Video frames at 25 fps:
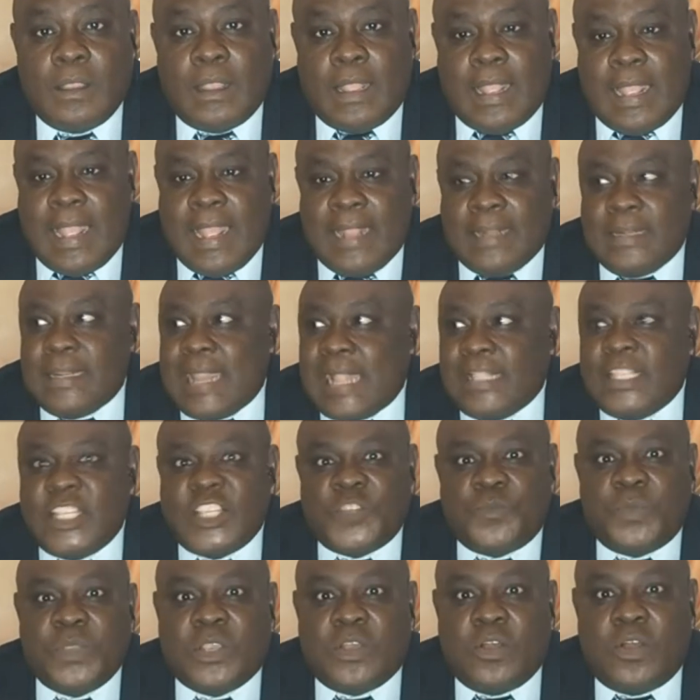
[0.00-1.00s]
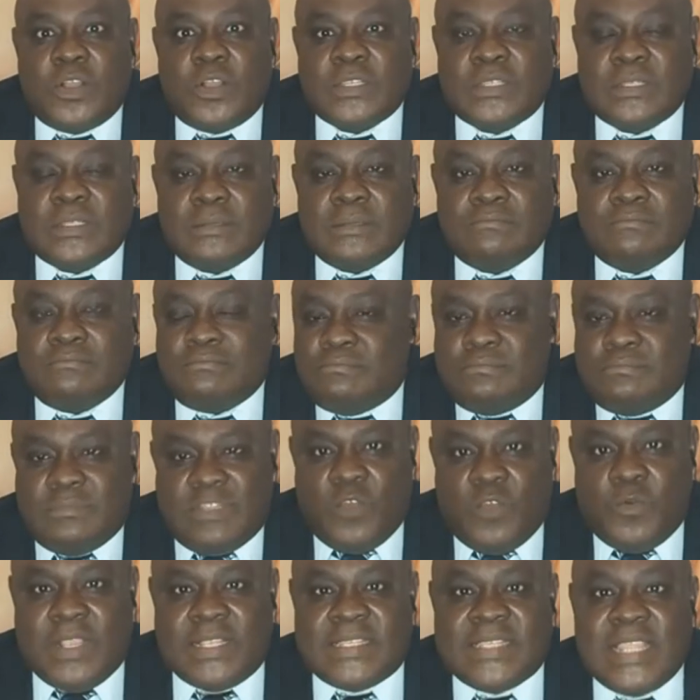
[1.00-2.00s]
And that is because they
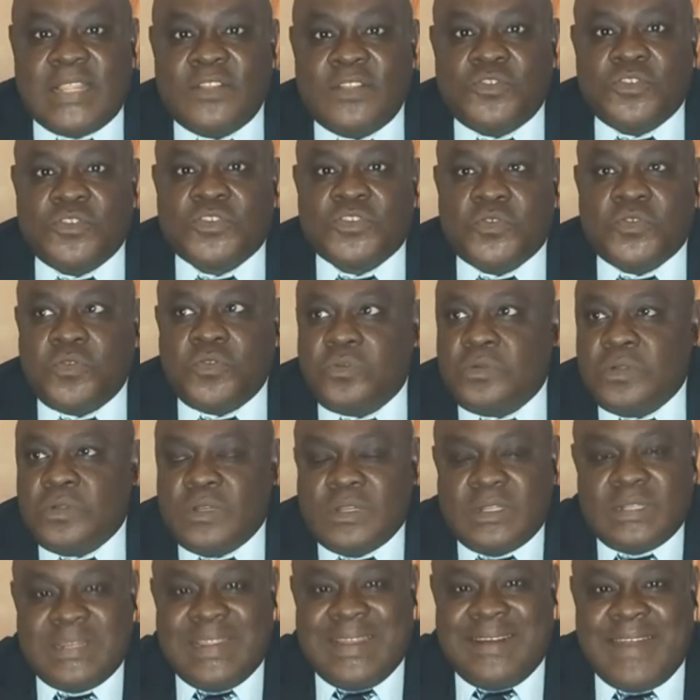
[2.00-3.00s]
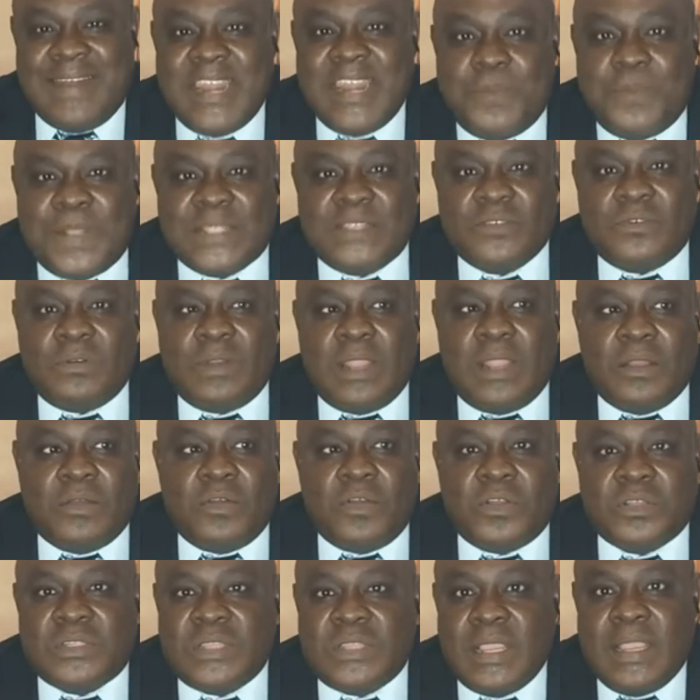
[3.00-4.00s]
were sent to school, they read a particular
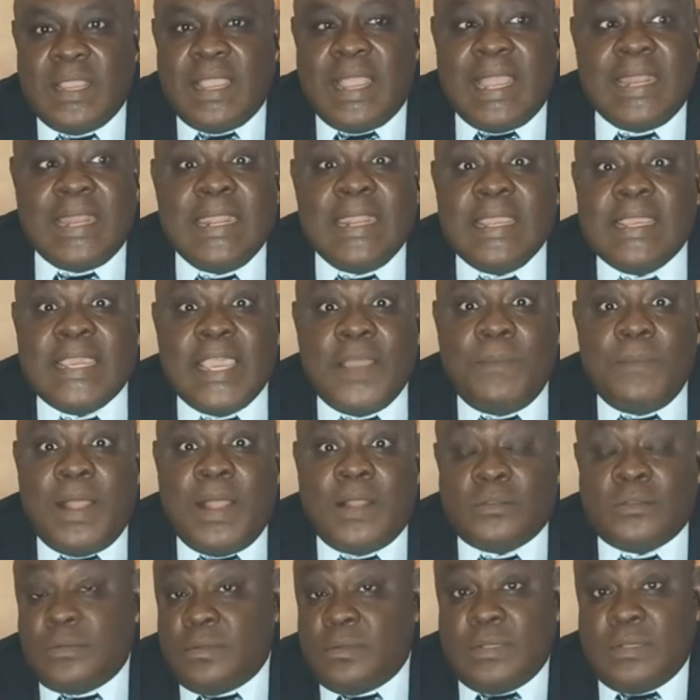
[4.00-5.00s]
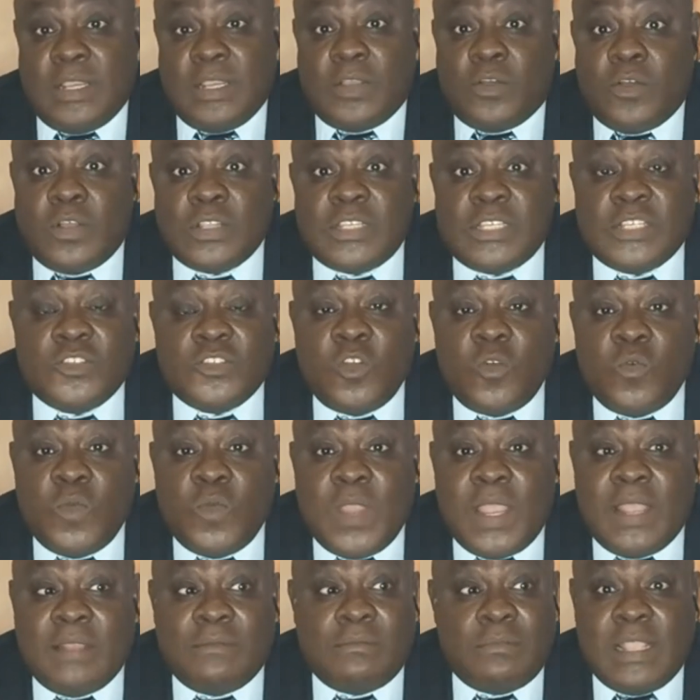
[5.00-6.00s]
course, and they came out, the course is
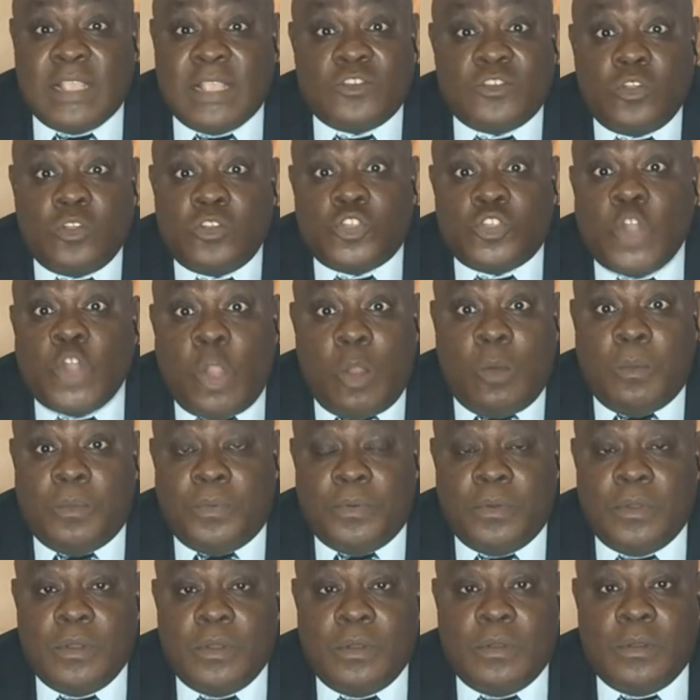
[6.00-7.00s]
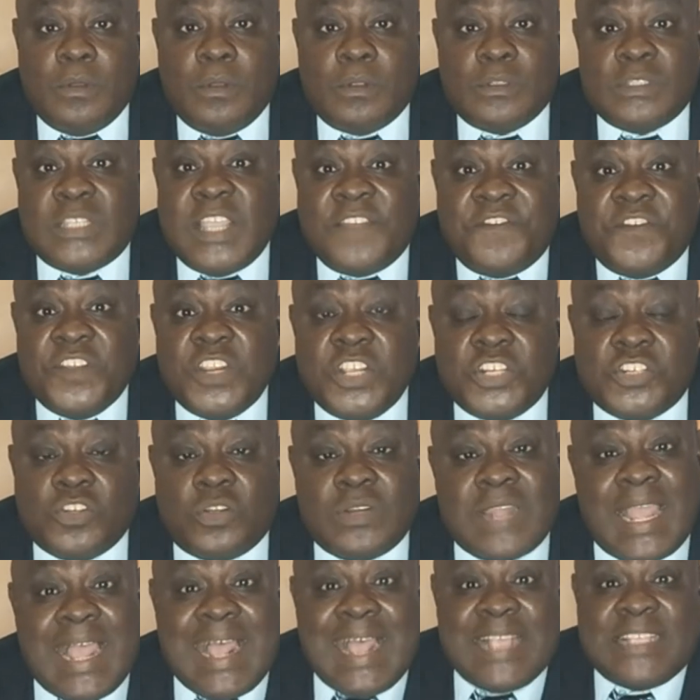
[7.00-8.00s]
nowhere, there's no job definition
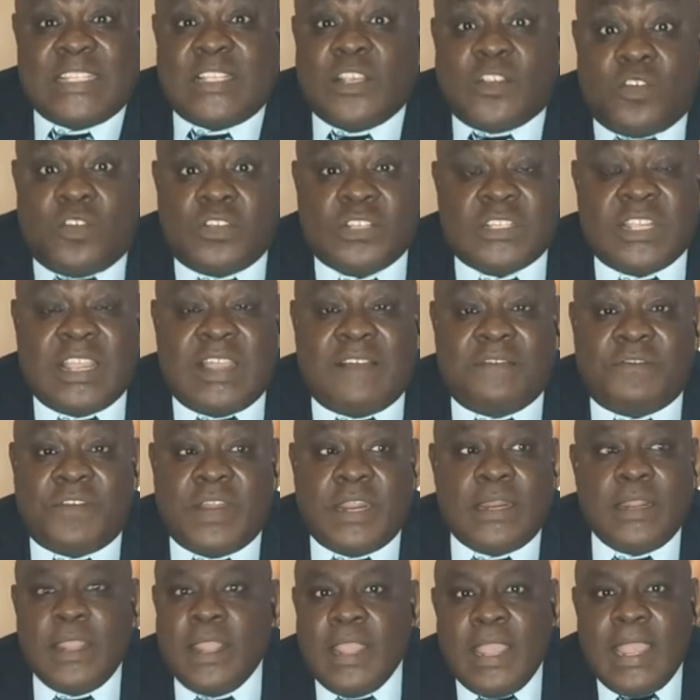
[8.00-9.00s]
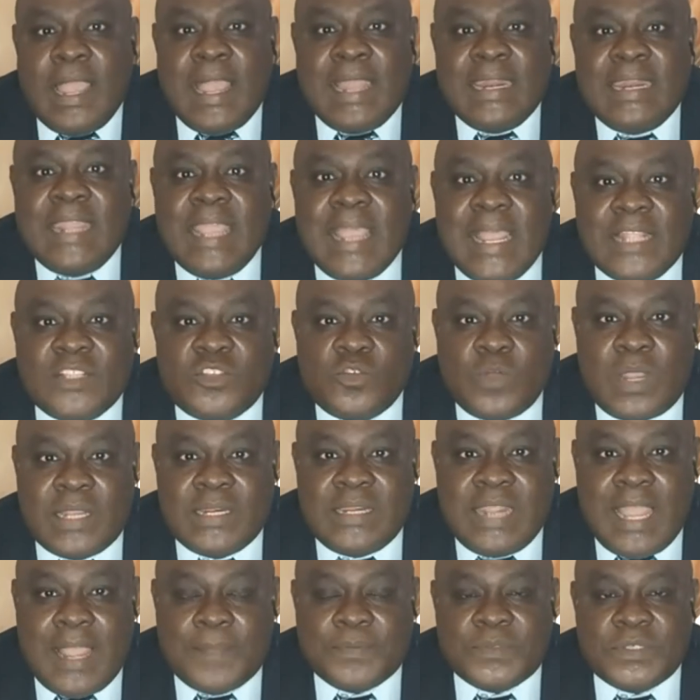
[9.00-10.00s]
that has the course they have read, yeah. and they had to
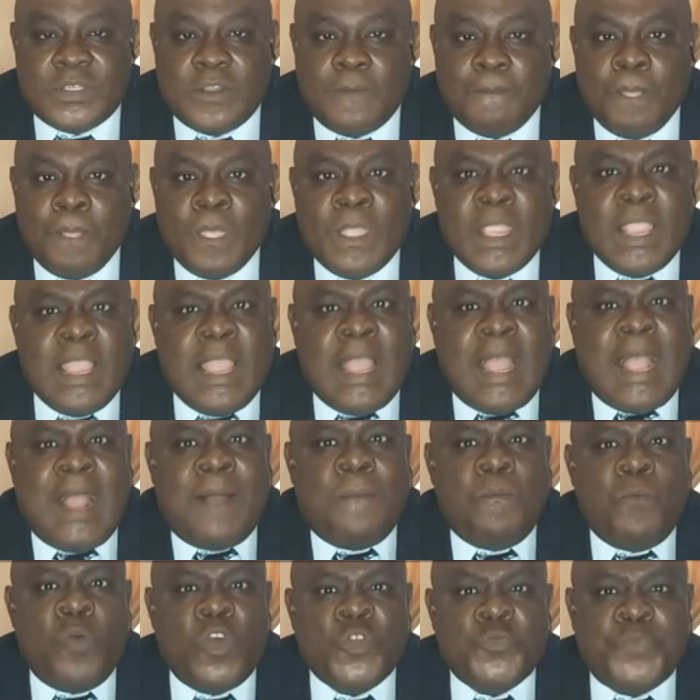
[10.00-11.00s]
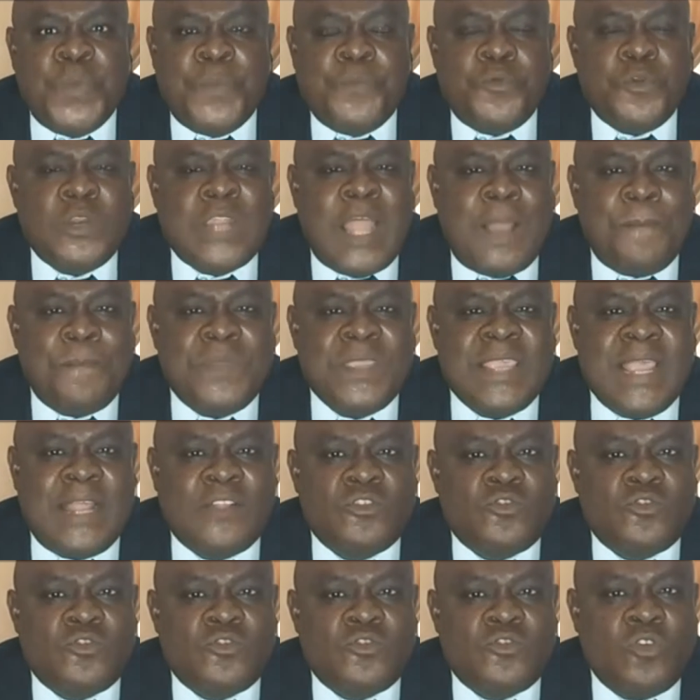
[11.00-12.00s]
adapt. And most people now began
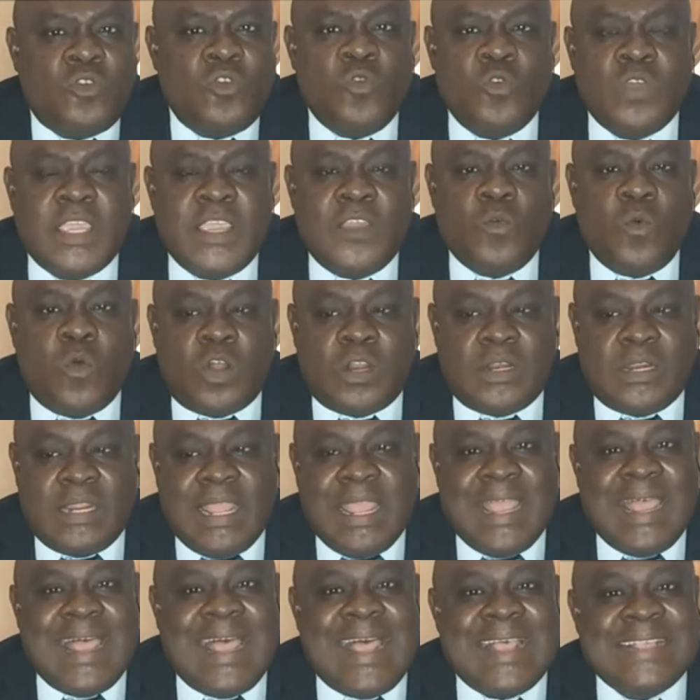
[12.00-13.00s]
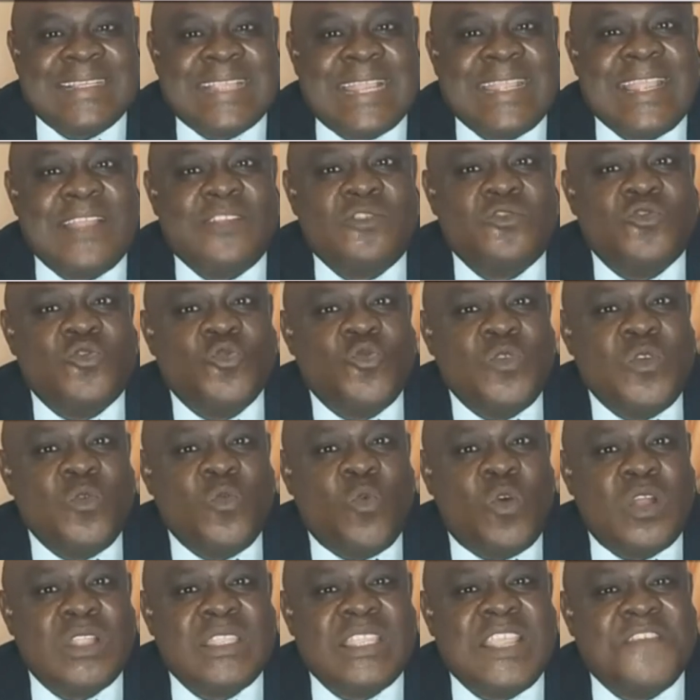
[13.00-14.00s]
to look inward and started doing
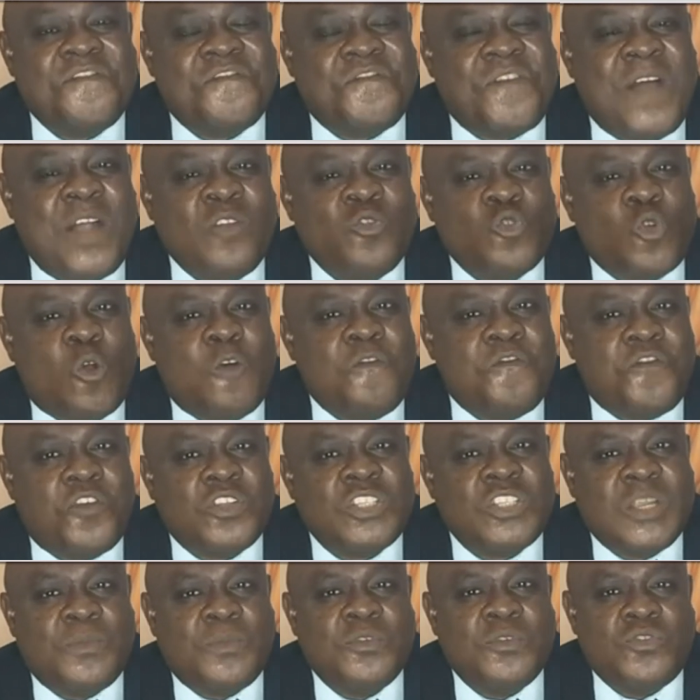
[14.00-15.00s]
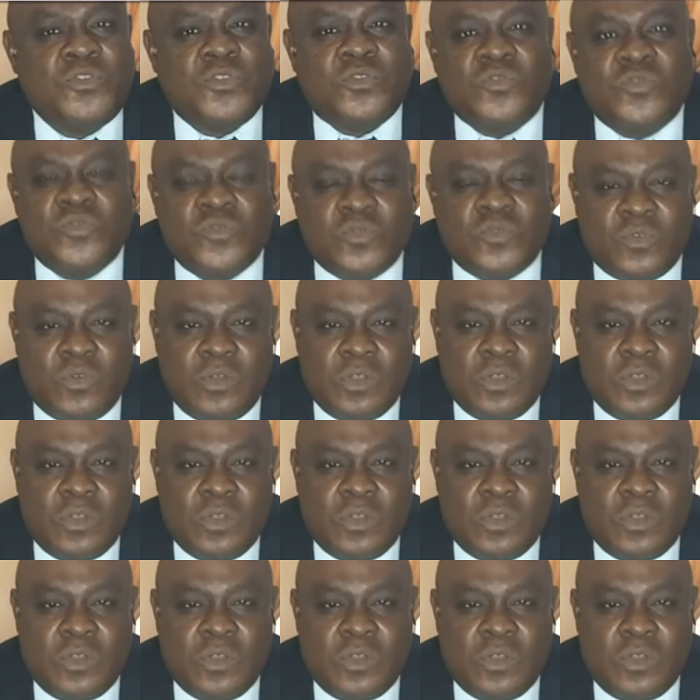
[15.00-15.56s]
what they found comfortable to do.